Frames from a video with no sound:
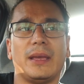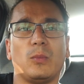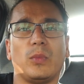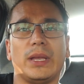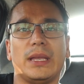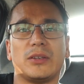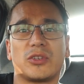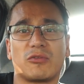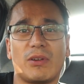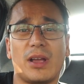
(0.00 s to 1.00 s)
then we
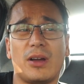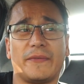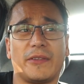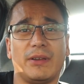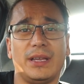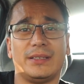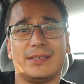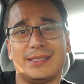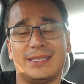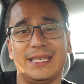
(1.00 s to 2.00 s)
straight after it
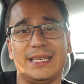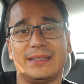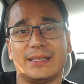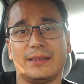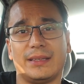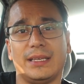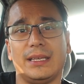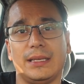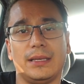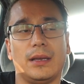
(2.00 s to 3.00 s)
did
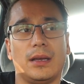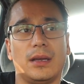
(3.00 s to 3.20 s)
the